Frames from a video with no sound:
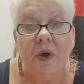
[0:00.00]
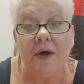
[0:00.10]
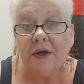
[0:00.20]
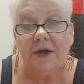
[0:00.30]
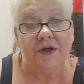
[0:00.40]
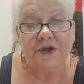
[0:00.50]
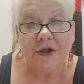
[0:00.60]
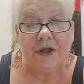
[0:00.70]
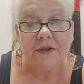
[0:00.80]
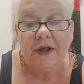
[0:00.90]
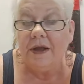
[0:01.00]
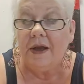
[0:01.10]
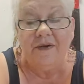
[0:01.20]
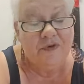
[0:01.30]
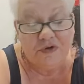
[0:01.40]
unconditionally. They
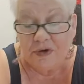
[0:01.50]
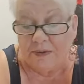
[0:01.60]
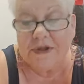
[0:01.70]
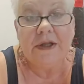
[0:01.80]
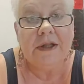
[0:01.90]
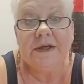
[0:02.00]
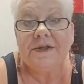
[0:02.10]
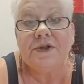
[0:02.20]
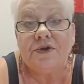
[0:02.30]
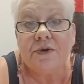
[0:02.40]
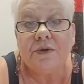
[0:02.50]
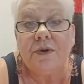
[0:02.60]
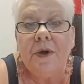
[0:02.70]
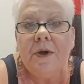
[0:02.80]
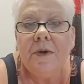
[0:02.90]
have no trouble telling us the truth.
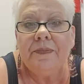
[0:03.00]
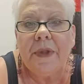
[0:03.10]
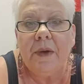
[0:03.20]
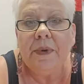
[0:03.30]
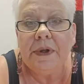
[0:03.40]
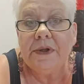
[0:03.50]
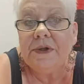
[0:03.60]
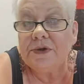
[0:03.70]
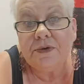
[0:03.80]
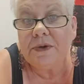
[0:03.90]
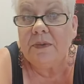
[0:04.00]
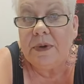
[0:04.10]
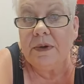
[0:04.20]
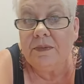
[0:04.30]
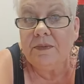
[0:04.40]
But the truth can
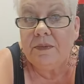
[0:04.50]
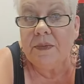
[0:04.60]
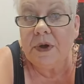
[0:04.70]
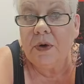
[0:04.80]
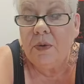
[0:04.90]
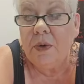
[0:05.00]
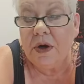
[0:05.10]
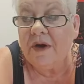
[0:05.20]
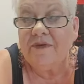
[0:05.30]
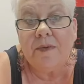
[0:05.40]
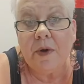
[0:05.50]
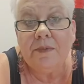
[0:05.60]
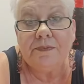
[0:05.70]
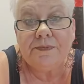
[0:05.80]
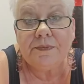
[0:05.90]
be, uncomfortable.
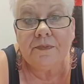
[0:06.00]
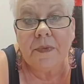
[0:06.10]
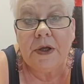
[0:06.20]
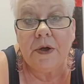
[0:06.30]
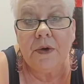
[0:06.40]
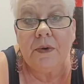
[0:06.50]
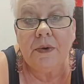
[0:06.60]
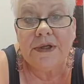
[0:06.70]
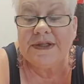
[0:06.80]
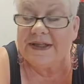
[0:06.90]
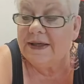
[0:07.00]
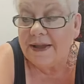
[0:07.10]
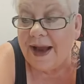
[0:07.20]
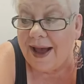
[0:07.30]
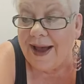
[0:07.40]
Is seeing
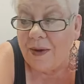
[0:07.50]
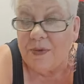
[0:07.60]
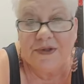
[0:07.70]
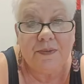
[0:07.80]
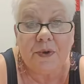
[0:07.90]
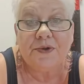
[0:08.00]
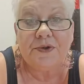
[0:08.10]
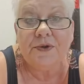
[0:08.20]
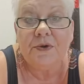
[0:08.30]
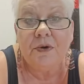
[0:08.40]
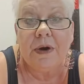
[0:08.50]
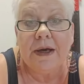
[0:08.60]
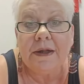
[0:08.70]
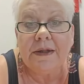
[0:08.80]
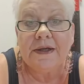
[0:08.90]
that I was the person who
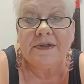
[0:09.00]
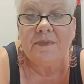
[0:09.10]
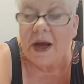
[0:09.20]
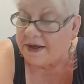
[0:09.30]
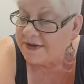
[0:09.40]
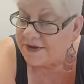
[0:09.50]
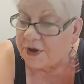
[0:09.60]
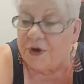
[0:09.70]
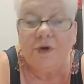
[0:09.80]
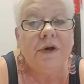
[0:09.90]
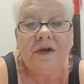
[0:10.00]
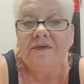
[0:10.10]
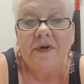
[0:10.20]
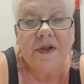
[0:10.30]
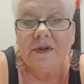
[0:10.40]
created this. My insecurity
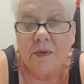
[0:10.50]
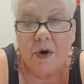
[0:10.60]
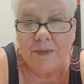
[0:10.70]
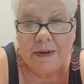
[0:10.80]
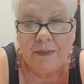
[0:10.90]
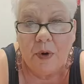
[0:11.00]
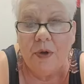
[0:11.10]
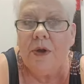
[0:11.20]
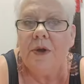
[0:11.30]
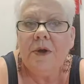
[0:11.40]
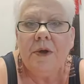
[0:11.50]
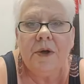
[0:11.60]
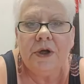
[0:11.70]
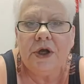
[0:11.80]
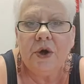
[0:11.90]
invited the wrong people.
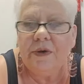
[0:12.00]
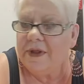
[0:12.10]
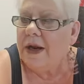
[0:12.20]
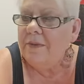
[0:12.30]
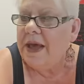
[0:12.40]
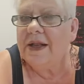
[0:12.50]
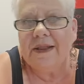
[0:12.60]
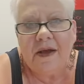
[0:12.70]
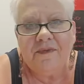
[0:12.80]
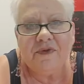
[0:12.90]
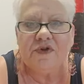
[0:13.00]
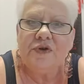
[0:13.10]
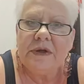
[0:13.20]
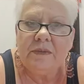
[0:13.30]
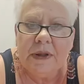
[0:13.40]
And then I'm mad at them for
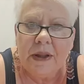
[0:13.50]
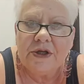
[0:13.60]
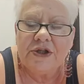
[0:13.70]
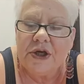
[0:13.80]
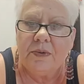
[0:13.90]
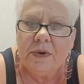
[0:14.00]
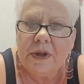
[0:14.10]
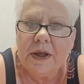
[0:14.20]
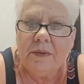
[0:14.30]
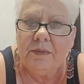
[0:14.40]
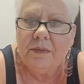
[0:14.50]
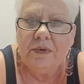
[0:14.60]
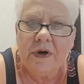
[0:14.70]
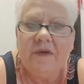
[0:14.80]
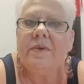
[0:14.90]
treating me like shit when they
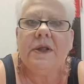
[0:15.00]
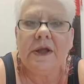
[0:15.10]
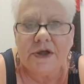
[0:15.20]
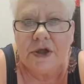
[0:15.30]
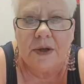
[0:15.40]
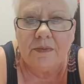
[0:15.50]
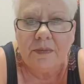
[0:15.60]
treat everybody like shit,